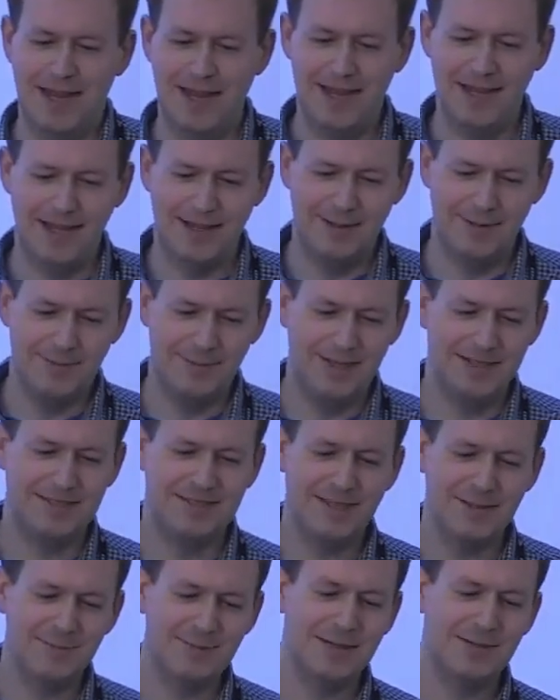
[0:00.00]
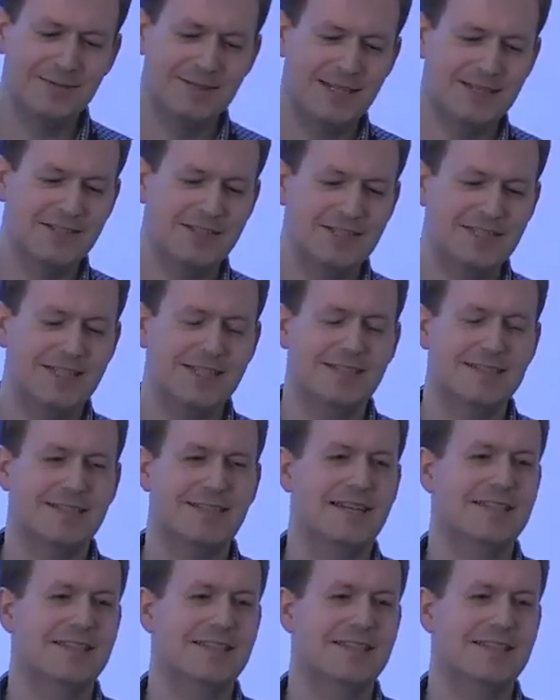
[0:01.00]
Um, sometimes data engineers